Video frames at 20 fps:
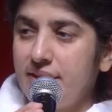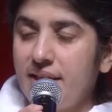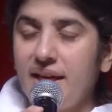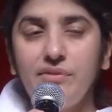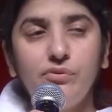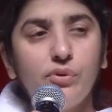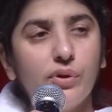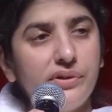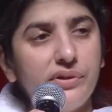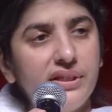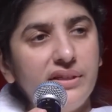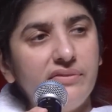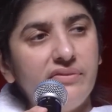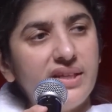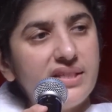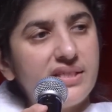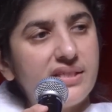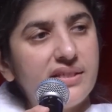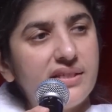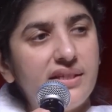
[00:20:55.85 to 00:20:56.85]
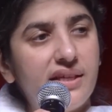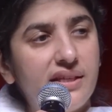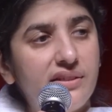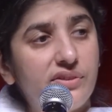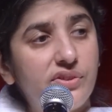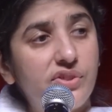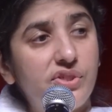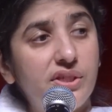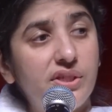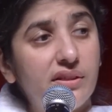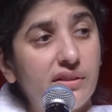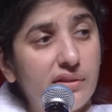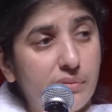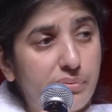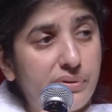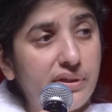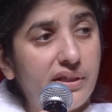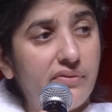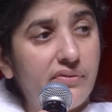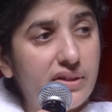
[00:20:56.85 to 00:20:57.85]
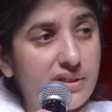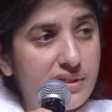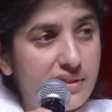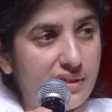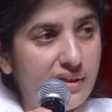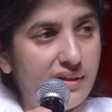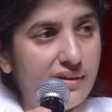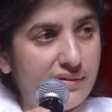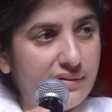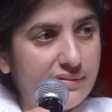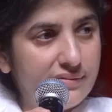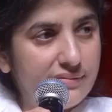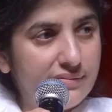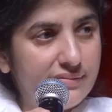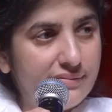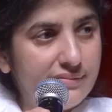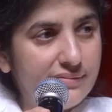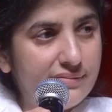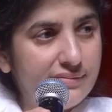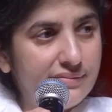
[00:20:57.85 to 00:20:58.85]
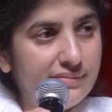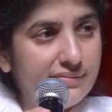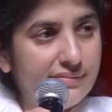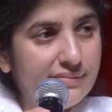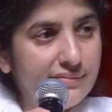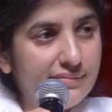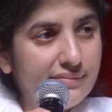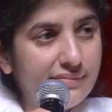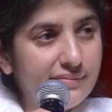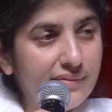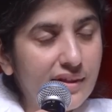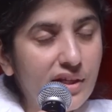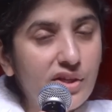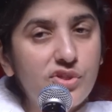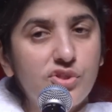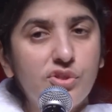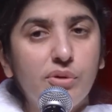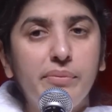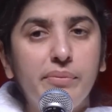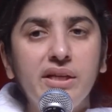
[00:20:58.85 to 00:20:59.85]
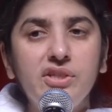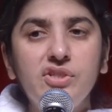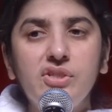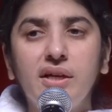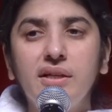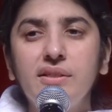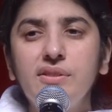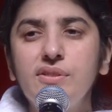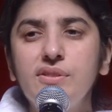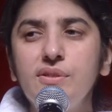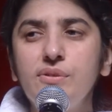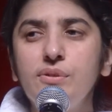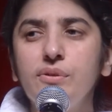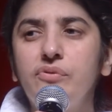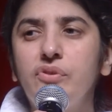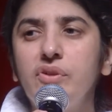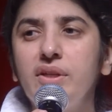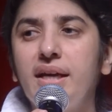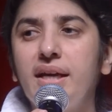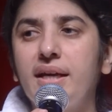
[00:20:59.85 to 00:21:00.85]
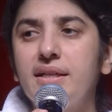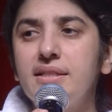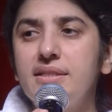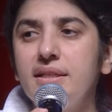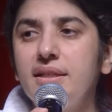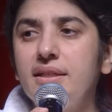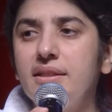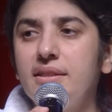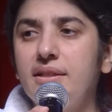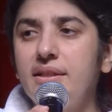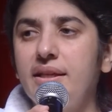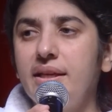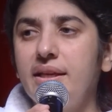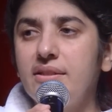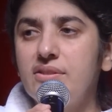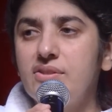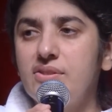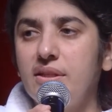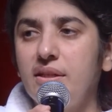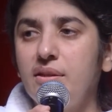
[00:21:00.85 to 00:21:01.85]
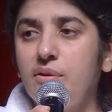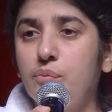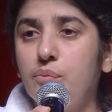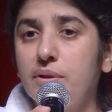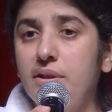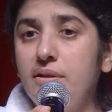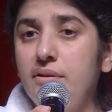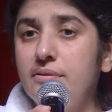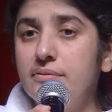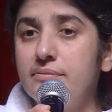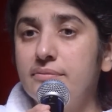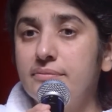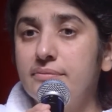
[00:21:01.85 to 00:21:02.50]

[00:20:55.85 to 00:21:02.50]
I've already wasted energy in the previous scene. So my chances of reacting in the next scene will